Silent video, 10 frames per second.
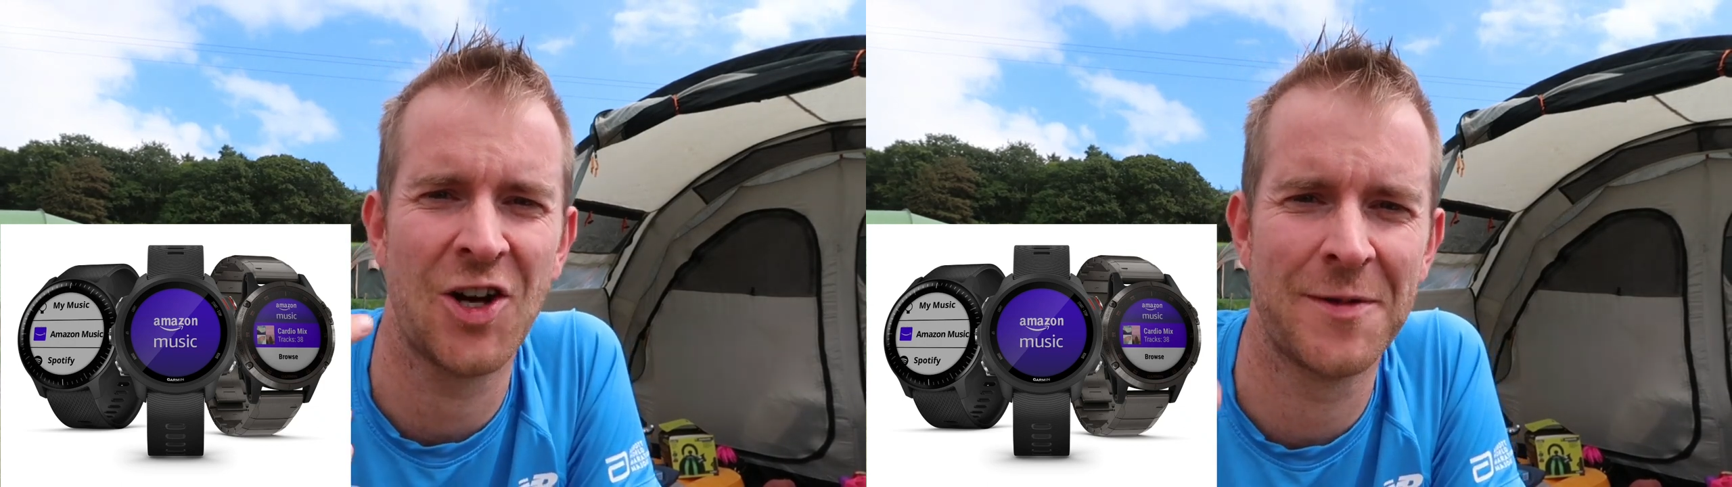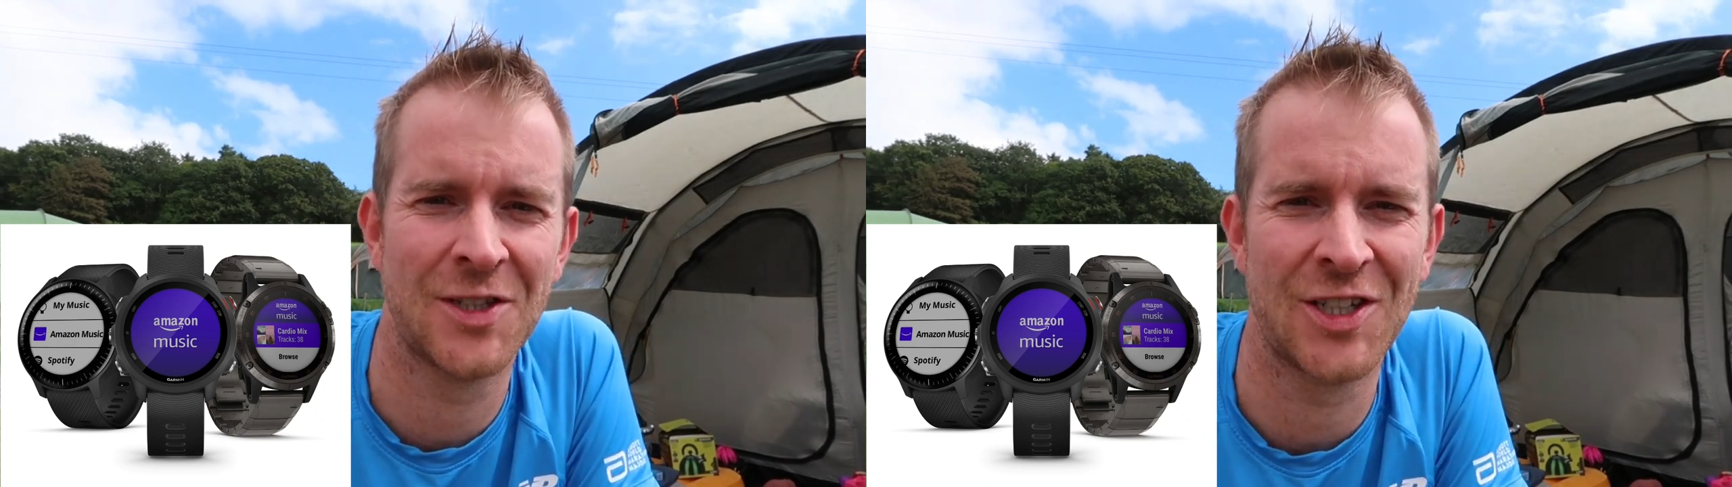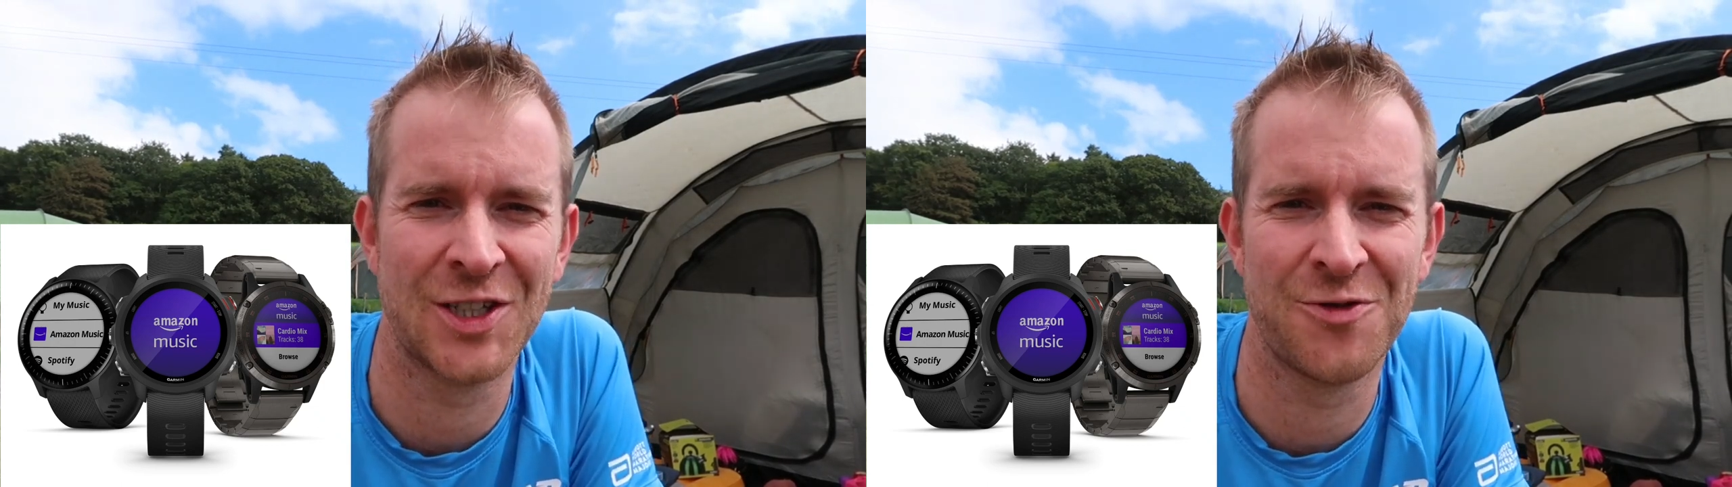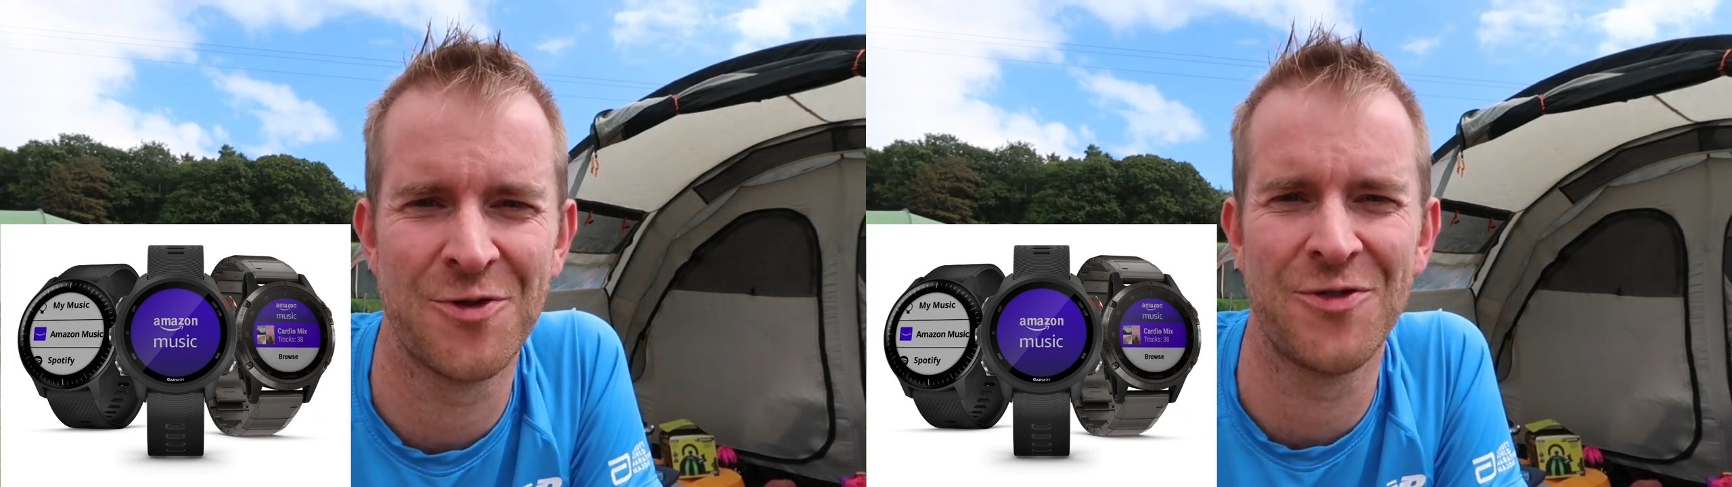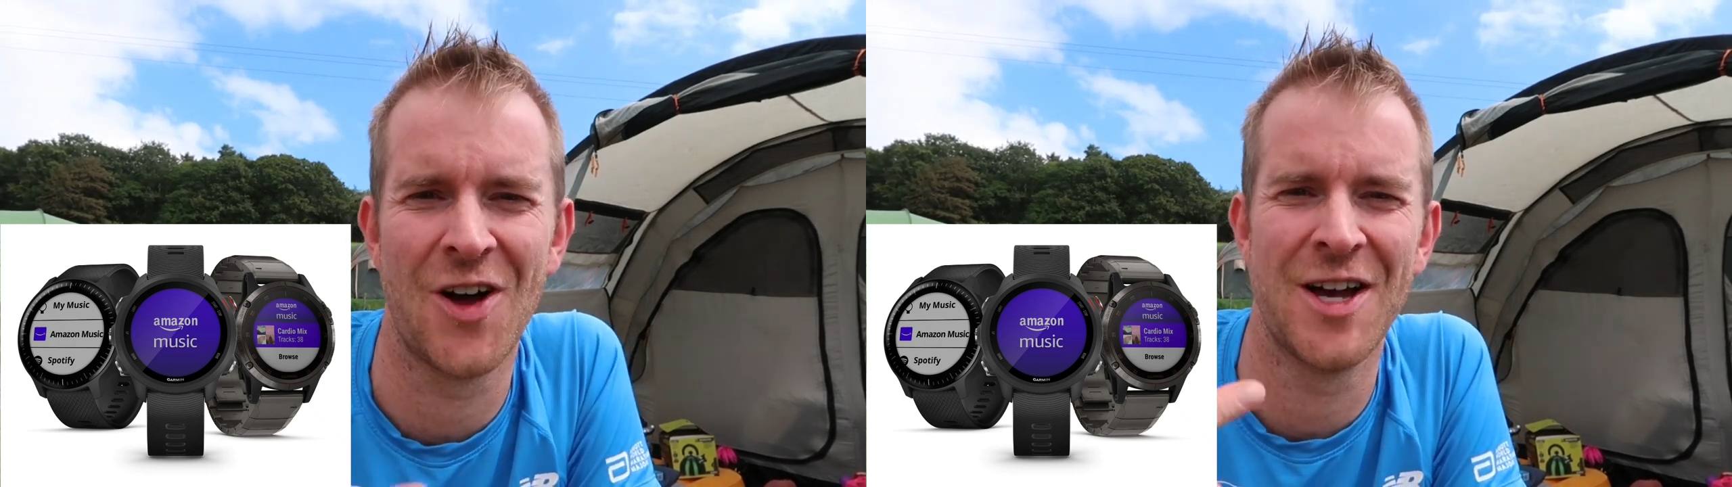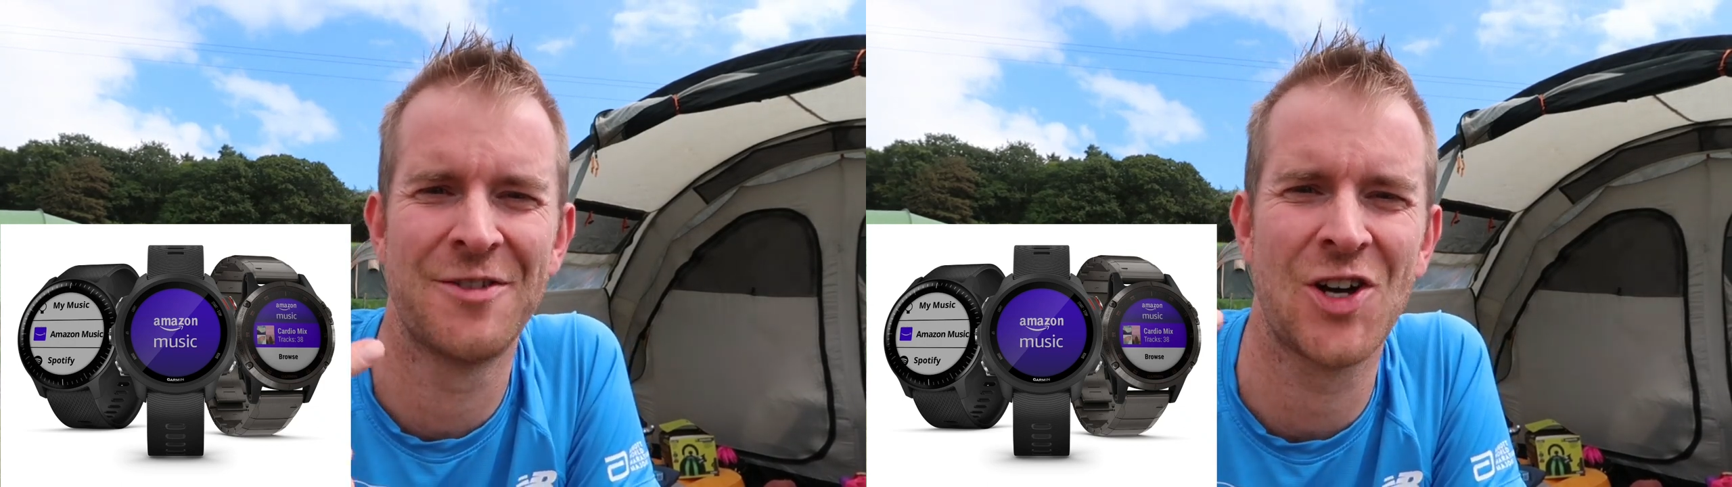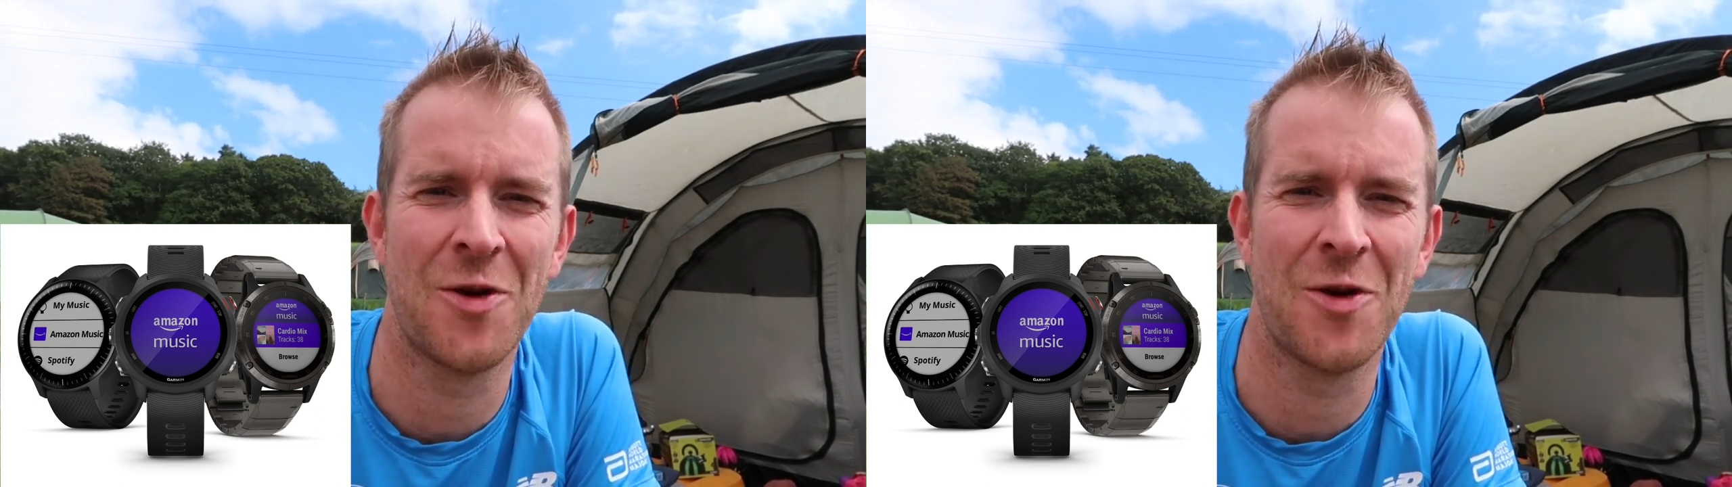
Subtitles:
Garmin 645,